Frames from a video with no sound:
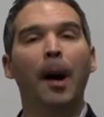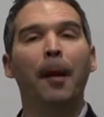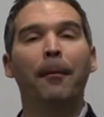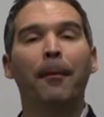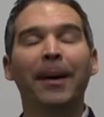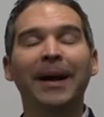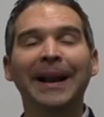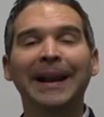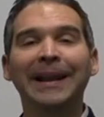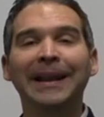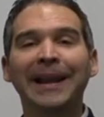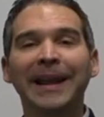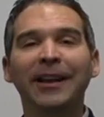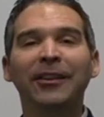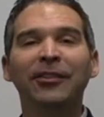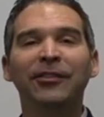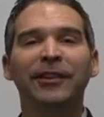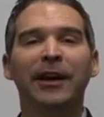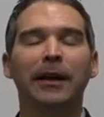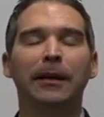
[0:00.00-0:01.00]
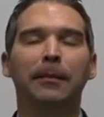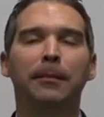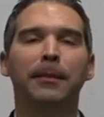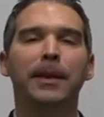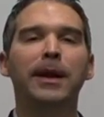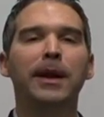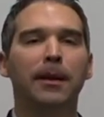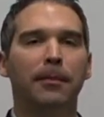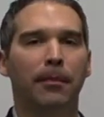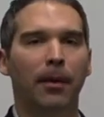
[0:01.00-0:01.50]
But at least at
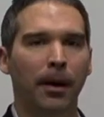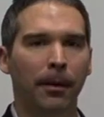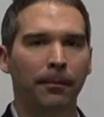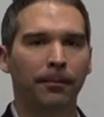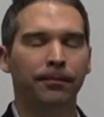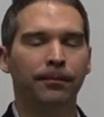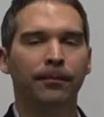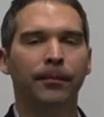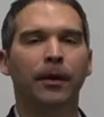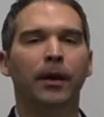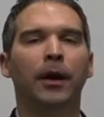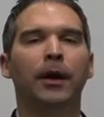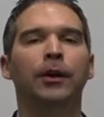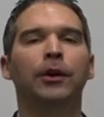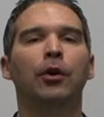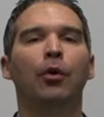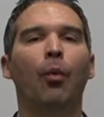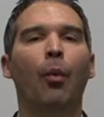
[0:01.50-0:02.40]
minimum, you